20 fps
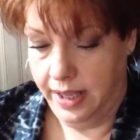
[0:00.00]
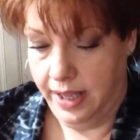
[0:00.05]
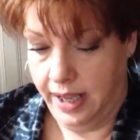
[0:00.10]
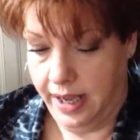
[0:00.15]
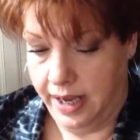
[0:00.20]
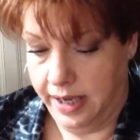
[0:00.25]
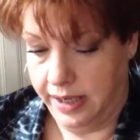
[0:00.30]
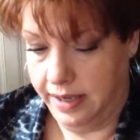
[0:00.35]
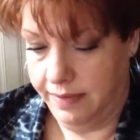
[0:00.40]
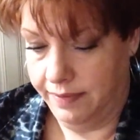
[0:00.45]

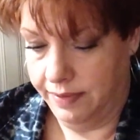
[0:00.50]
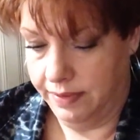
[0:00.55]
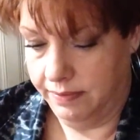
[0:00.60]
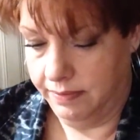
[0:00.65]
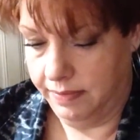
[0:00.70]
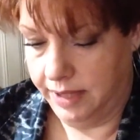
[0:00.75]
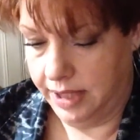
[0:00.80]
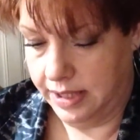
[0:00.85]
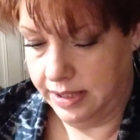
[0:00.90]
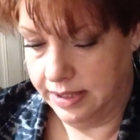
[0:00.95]
and even
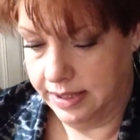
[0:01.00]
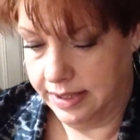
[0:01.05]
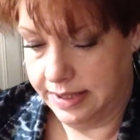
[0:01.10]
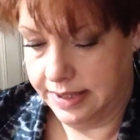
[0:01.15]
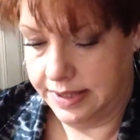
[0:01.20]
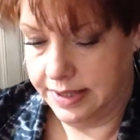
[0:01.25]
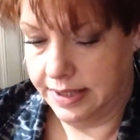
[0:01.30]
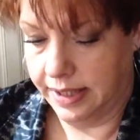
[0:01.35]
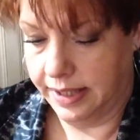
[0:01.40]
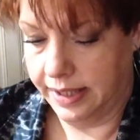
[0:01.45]
me
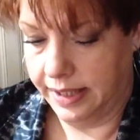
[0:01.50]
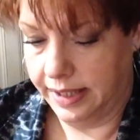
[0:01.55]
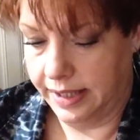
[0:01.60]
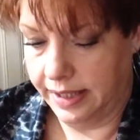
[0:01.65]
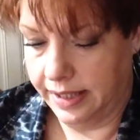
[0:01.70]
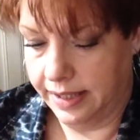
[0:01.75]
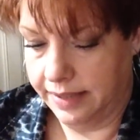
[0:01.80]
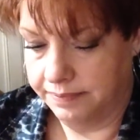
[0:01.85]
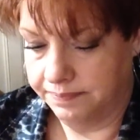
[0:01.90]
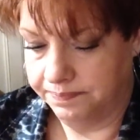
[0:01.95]
studying
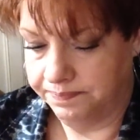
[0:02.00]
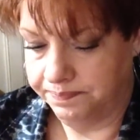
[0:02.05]
it.